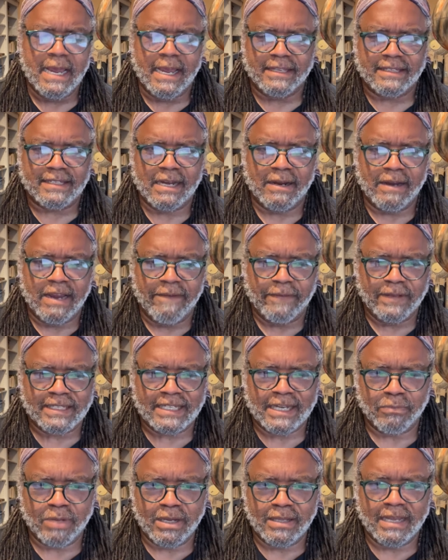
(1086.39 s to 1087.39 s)
it's if
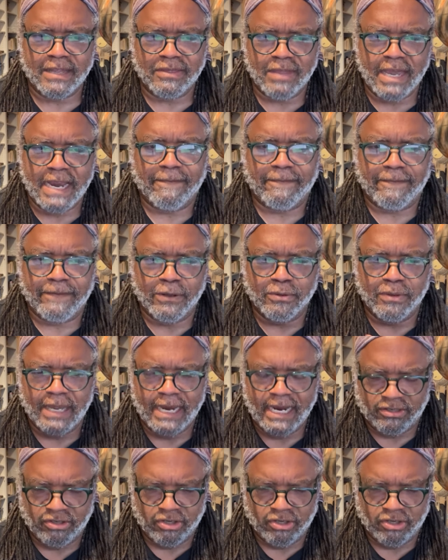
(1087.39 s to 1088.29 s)
it's something that they feel they